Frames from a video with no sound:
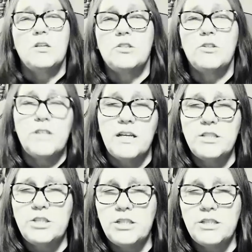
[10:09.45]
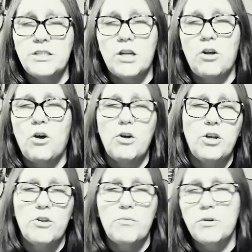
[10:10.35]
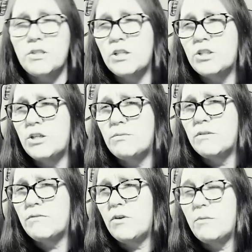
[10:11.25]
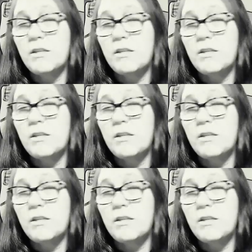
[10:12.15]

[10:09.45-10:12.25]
So then she said, oh, you know, the person that ships it for me.